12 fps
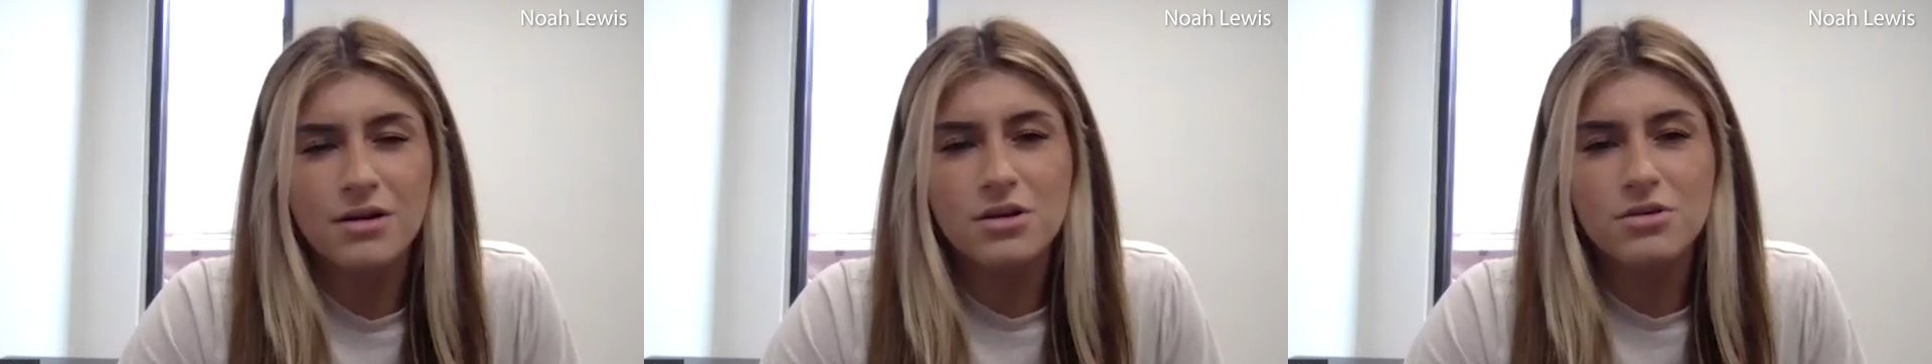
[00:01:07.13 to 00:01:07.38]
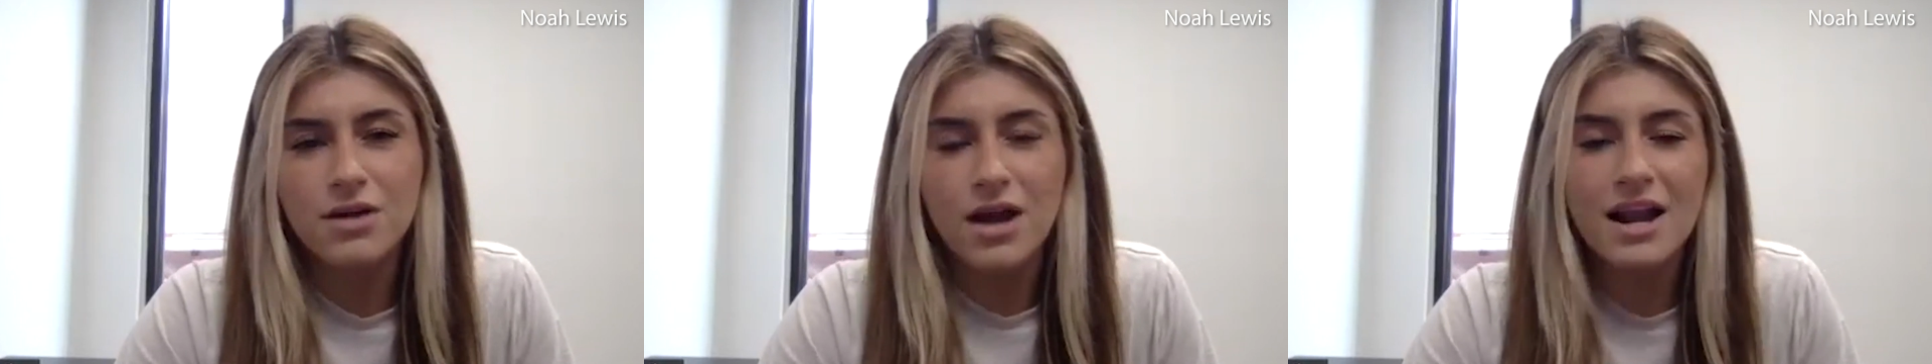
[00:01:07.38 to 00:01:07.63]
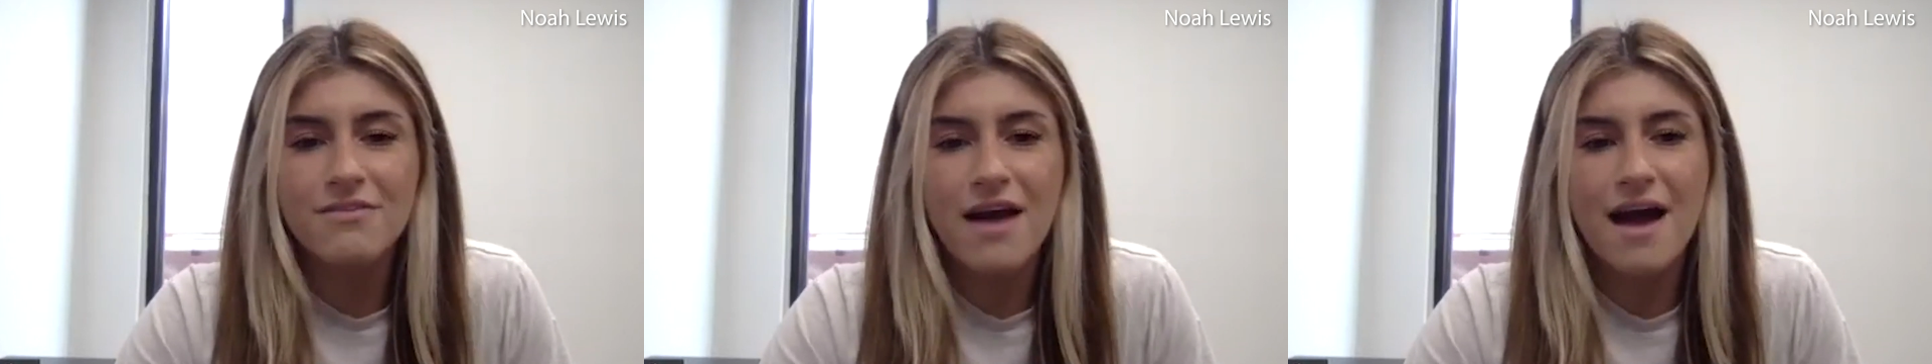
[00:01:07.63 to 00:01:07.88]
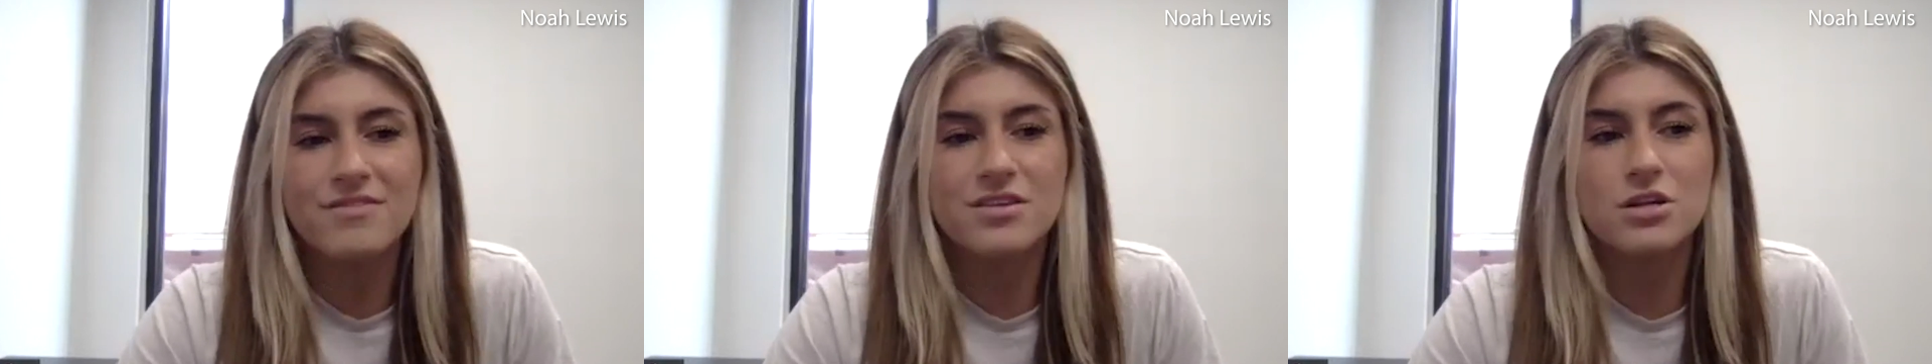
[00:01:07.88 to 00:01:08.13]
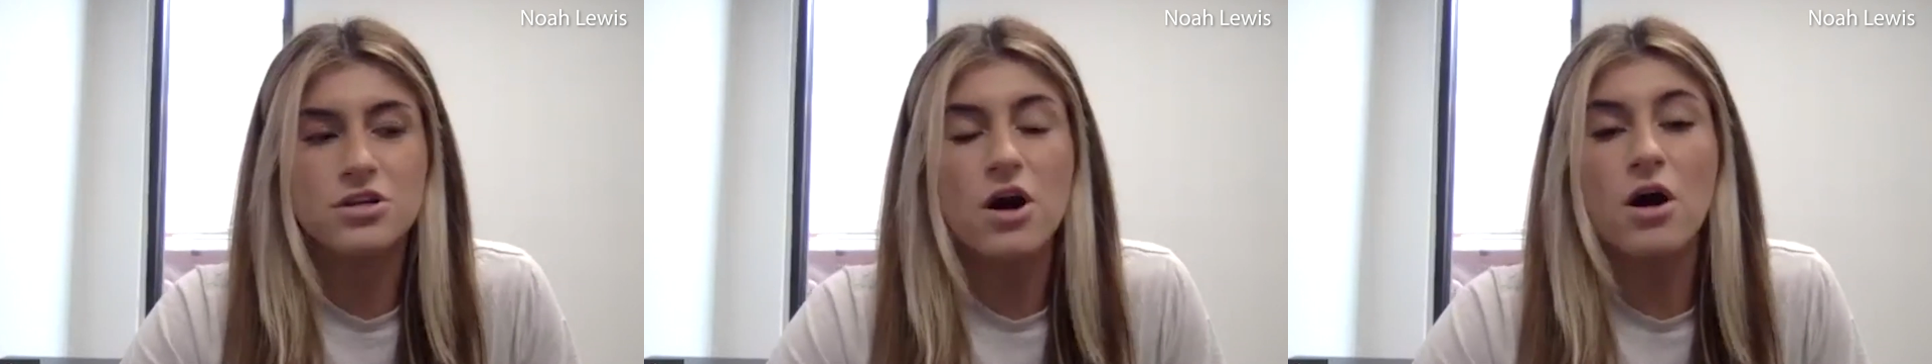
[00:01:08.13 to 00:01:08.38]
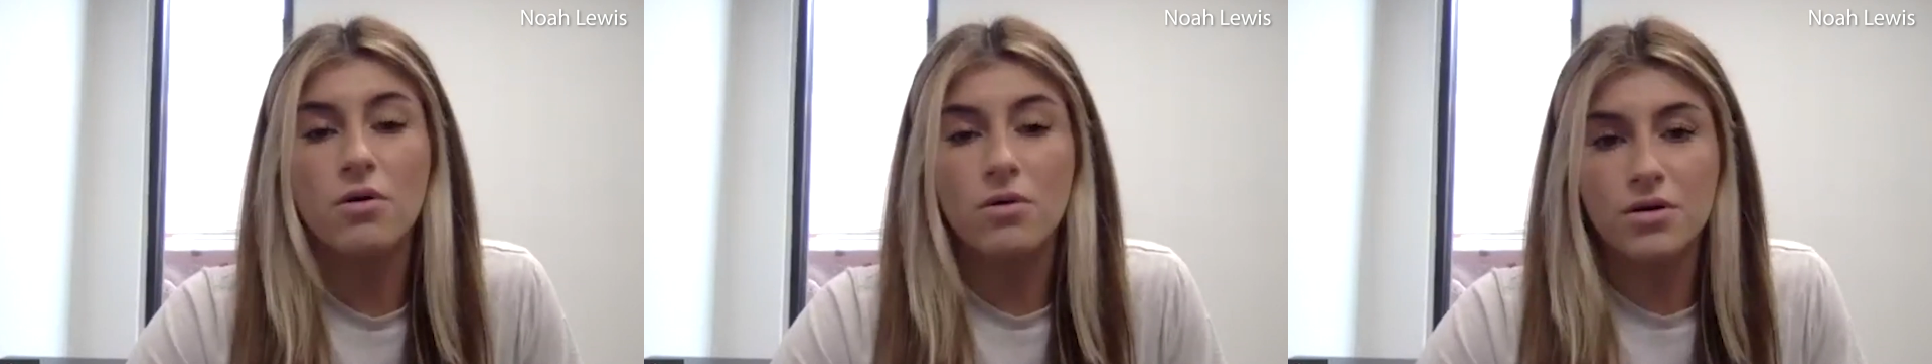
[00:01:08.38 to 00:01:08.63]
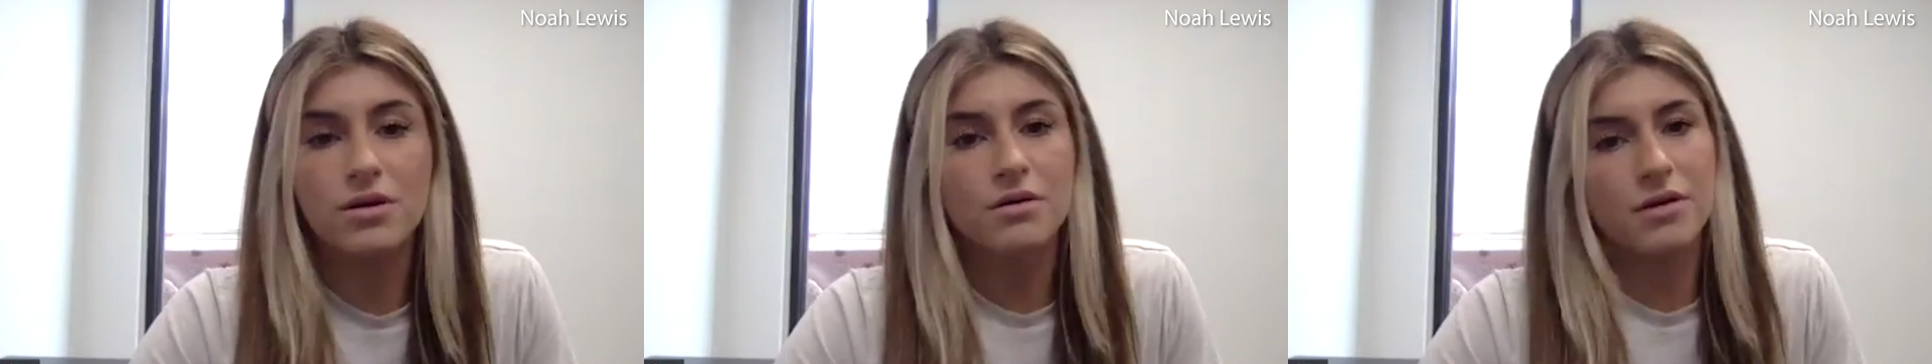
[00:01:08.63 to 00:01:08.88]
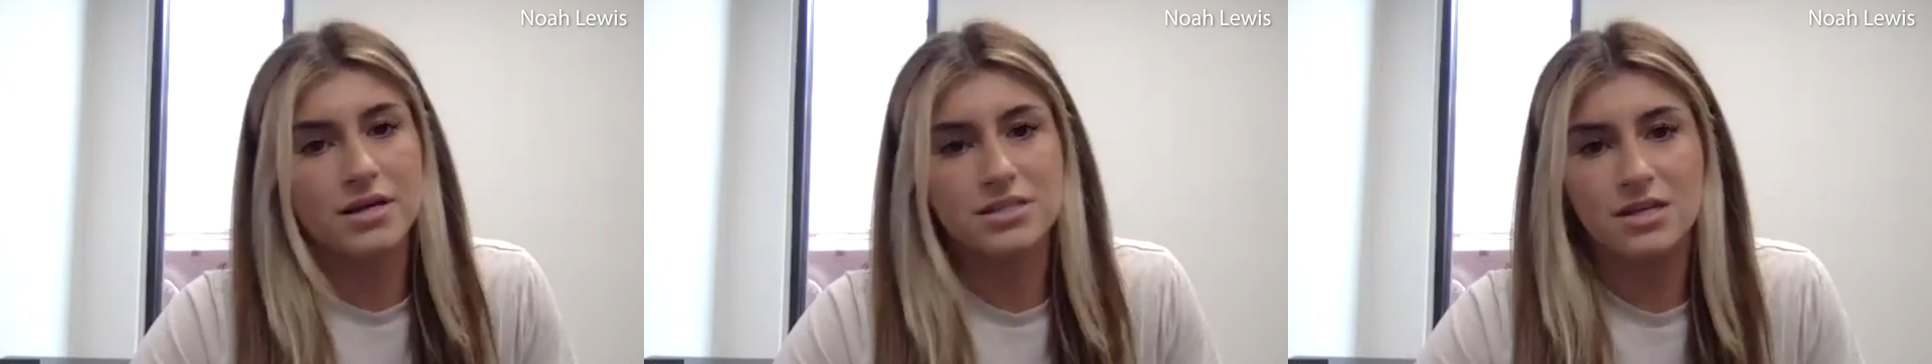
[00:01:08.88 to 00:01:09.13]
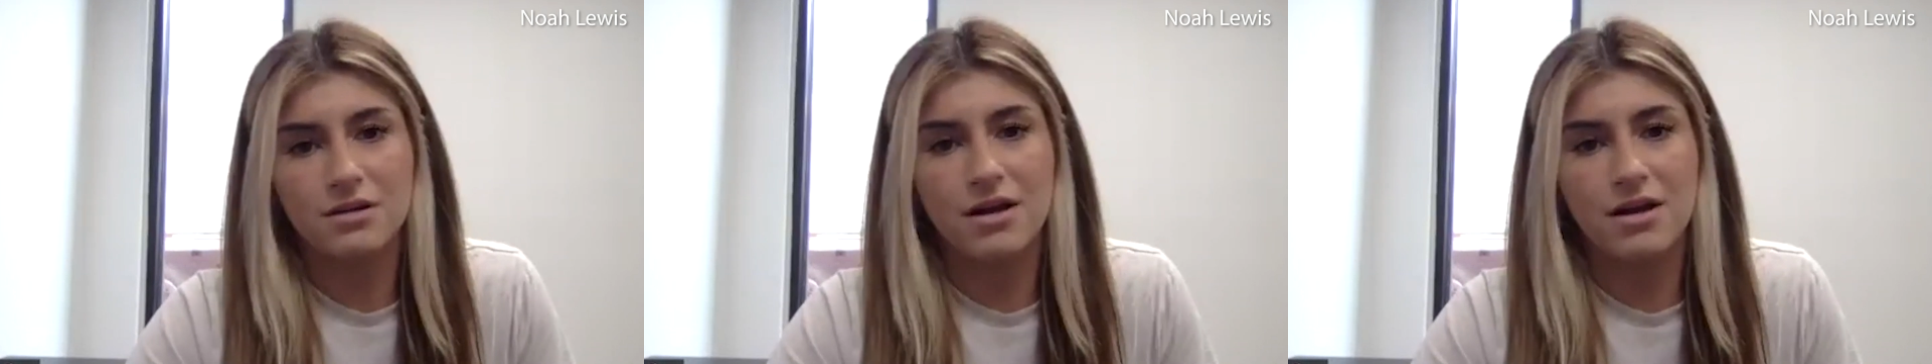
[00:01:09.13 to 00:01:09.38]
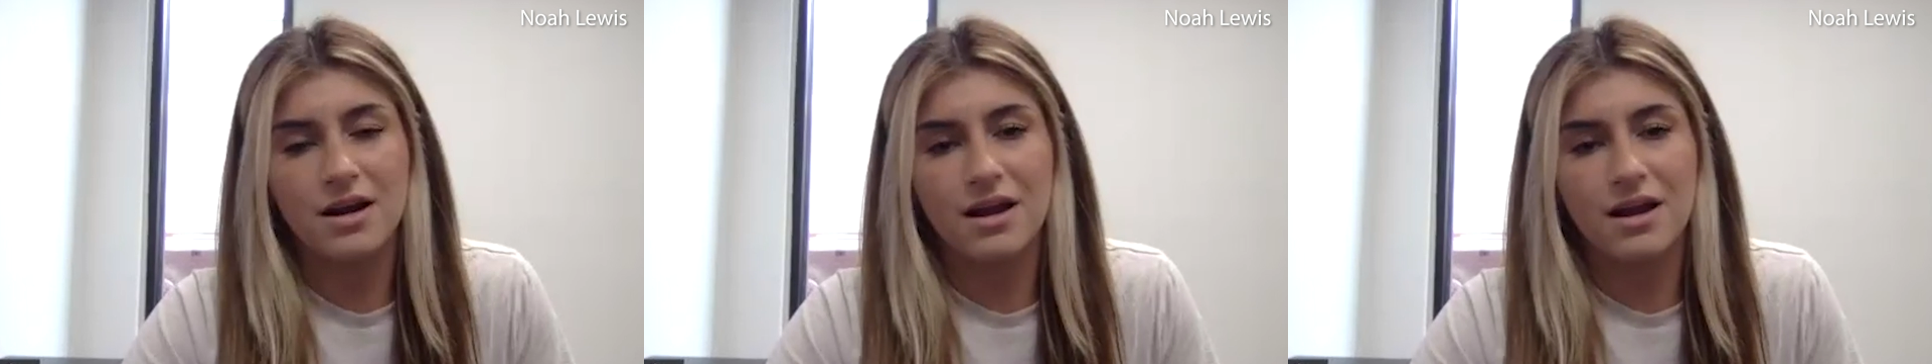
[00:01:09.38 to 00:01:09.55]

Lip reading: and you kind of have to know who you're racing around.